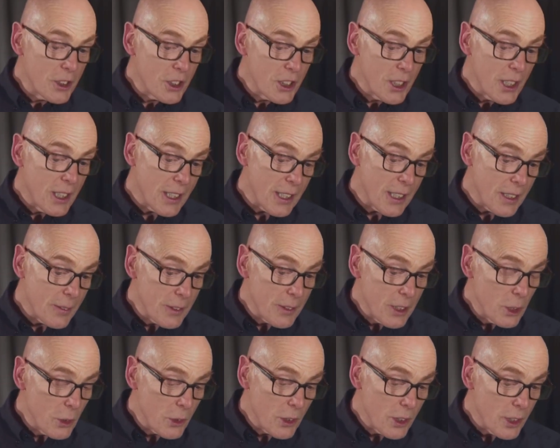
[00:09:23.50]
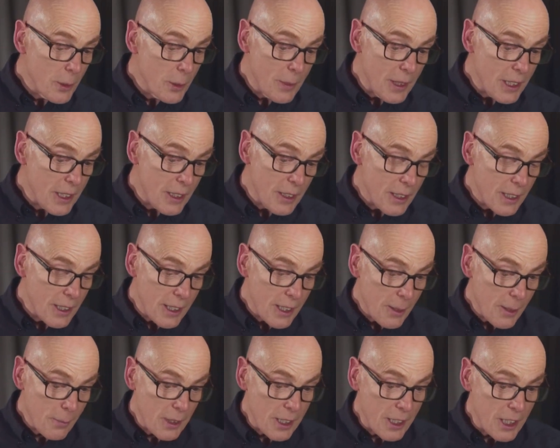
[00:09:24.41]
say, look at the big
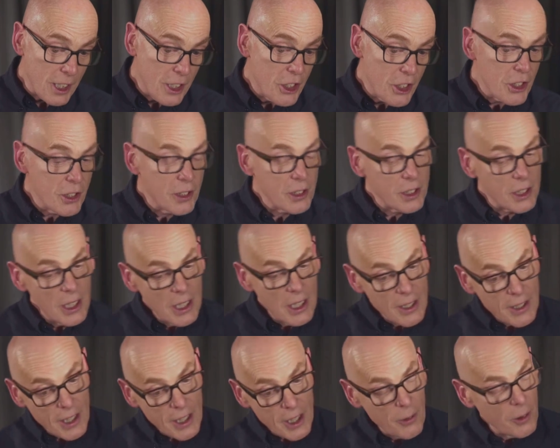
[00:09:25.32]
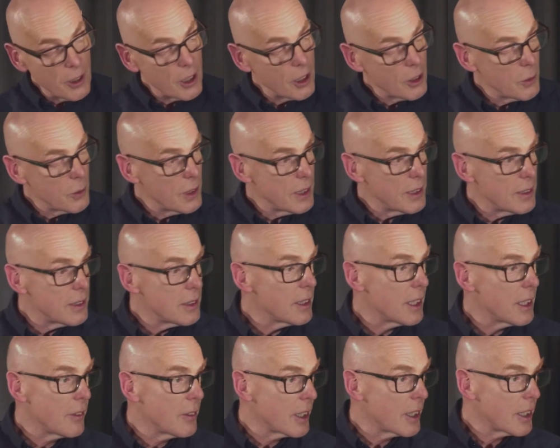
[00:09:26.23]
Erlang applications. They run
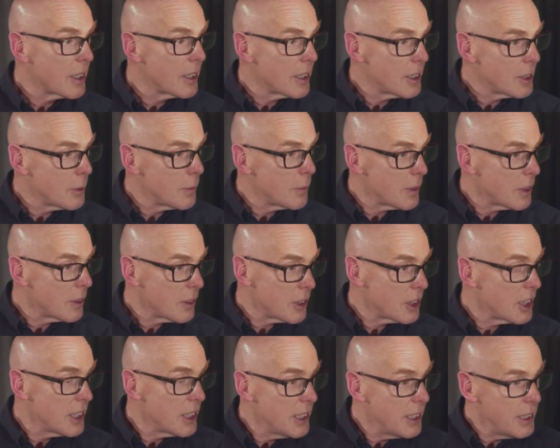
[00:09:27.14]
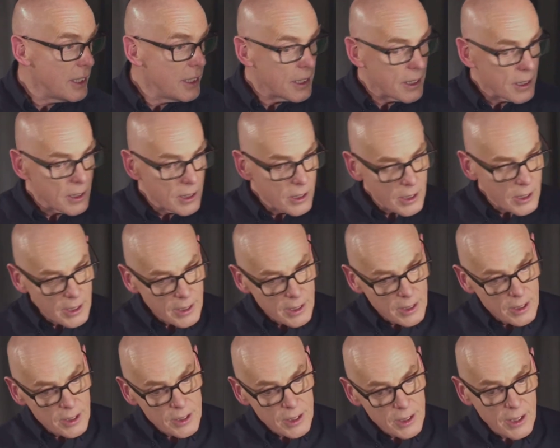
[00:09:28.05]
C and
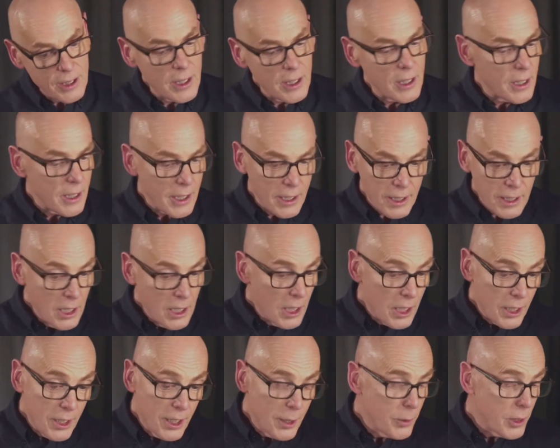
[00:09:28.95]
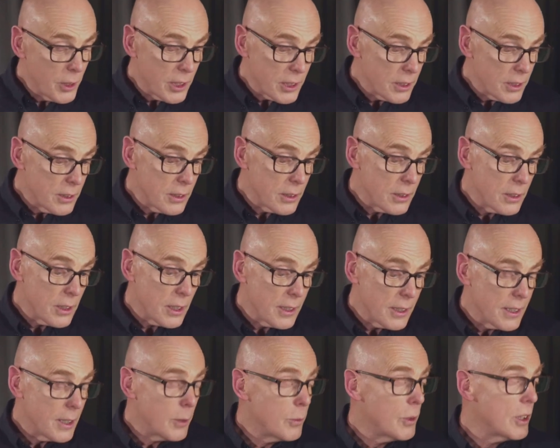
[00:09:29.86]
Erlang, and they work.
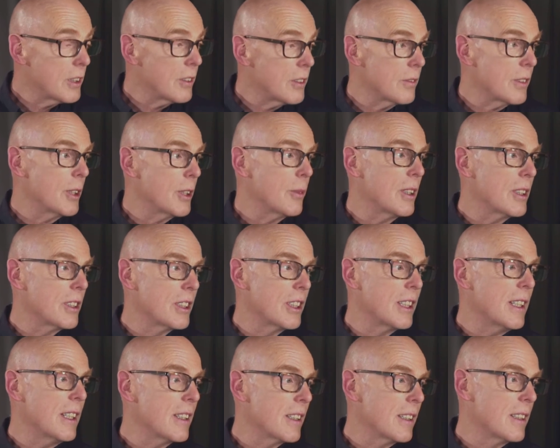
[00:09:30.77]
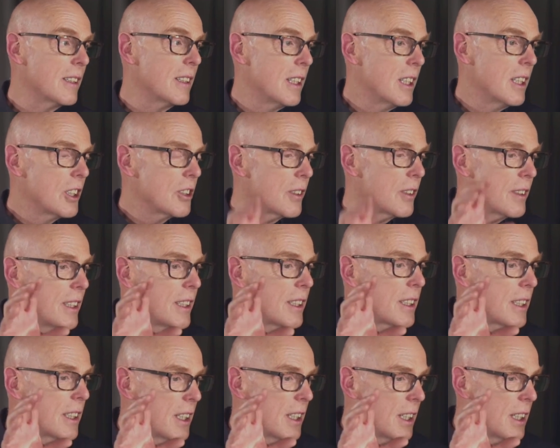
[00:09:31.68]
They work very well together. So I
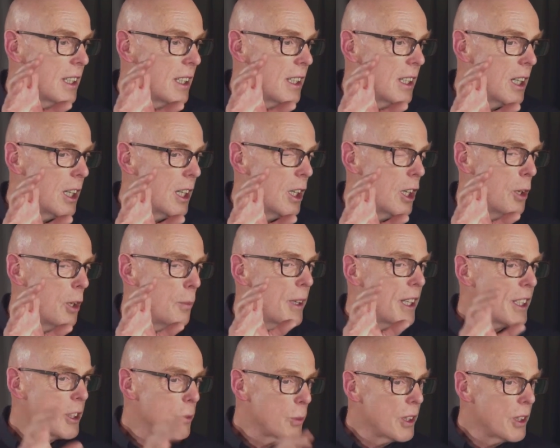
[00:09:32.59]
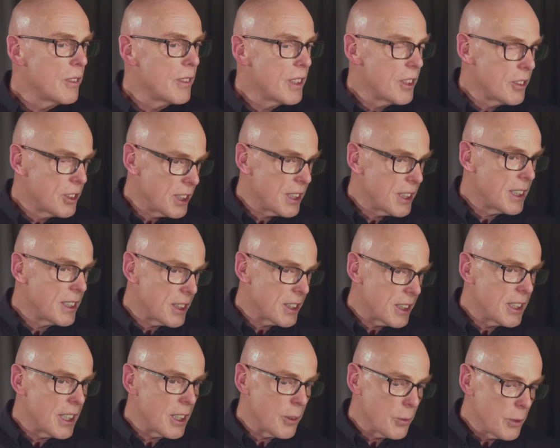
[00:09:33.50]
think. But it's one of those things,
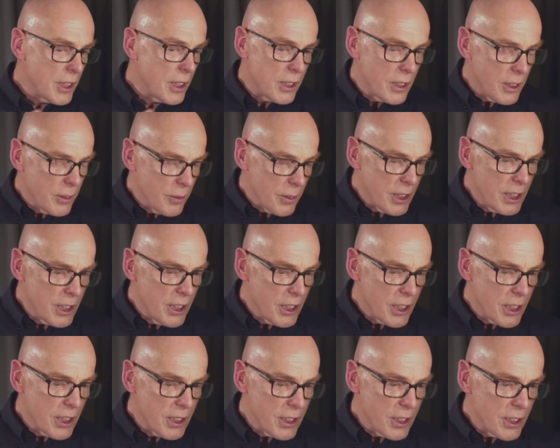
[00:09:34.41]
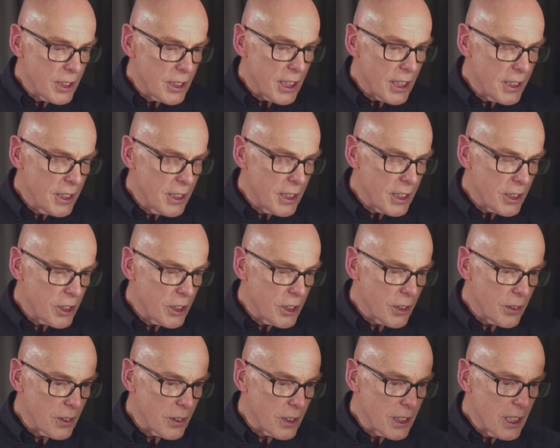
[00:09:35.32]
again, if we're teaching this to second-year
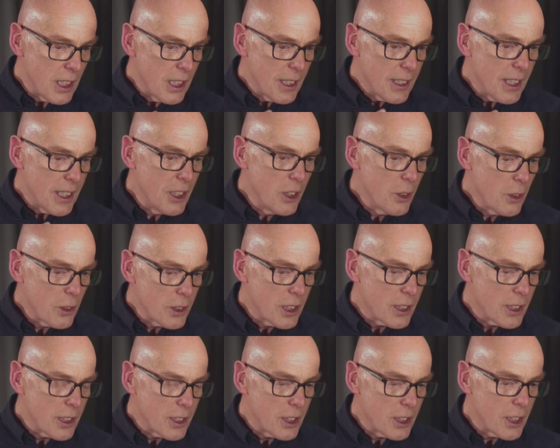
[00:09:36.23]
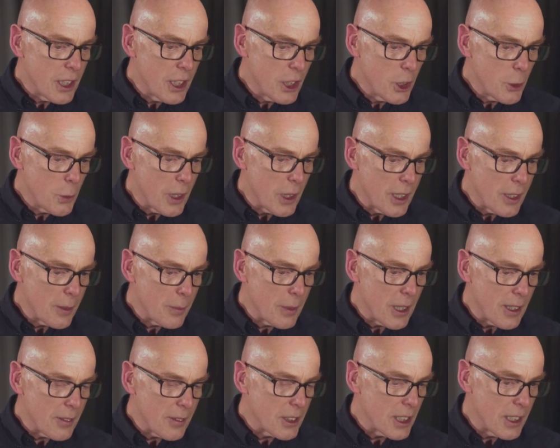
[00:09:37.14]
students, they're not at a stage where
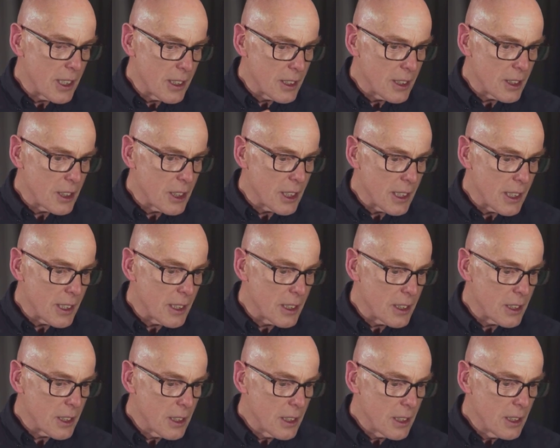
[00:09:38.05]
perhaps they understand